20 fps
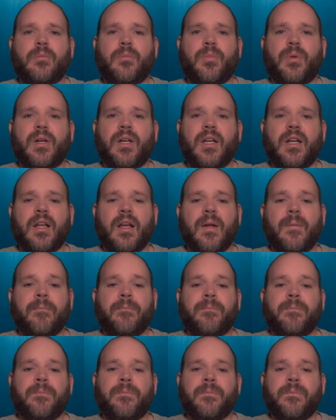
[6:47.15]
But
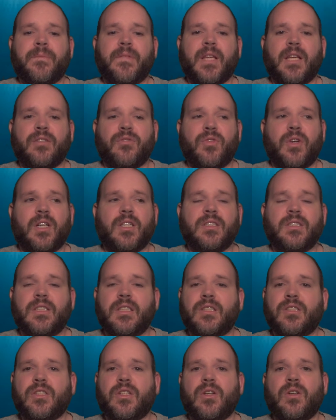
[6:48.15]
as far as
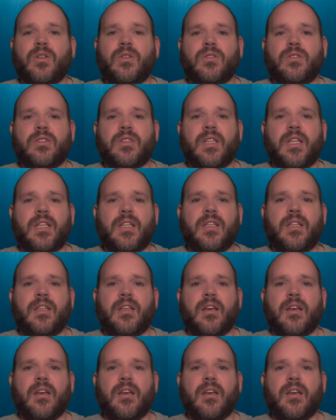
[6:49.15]
this goes, like,